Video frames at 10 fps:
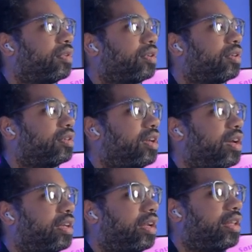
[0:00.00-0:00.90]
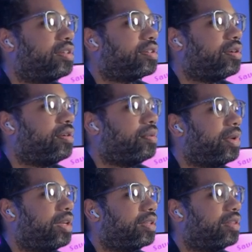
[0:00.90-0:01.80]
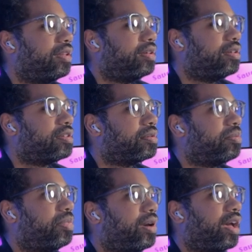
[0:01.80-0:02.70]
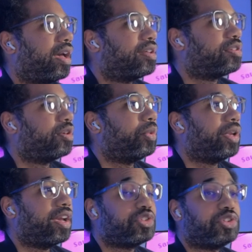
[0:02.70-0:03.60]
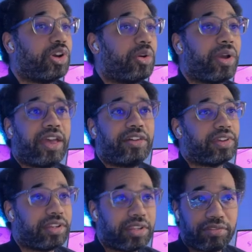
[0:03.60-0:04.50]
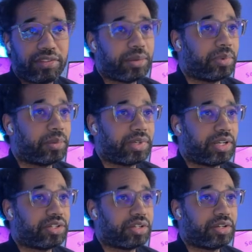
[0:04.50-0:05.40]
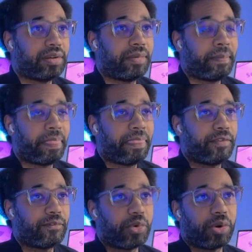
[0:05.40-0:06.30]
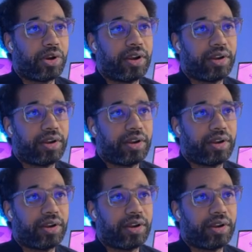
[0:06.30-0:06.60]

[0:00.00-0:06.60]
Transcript: yeah, now let's go make this pass. So we actually don't have any of the implementation for